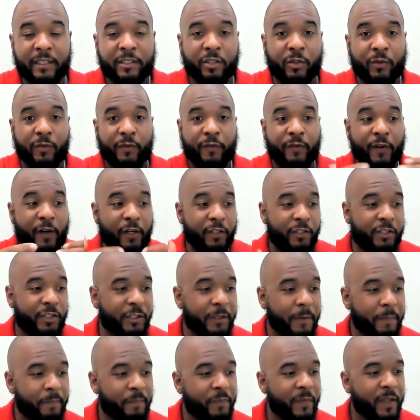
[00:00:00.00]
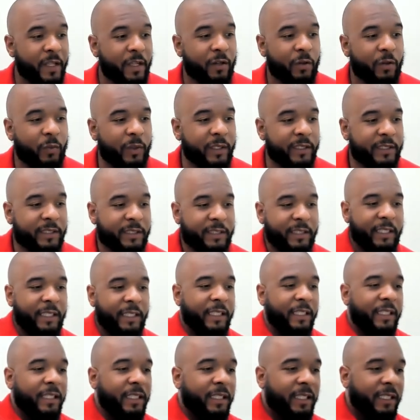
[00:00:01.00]
So first we
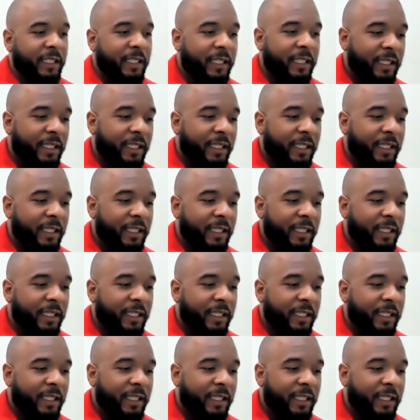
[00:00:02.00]
see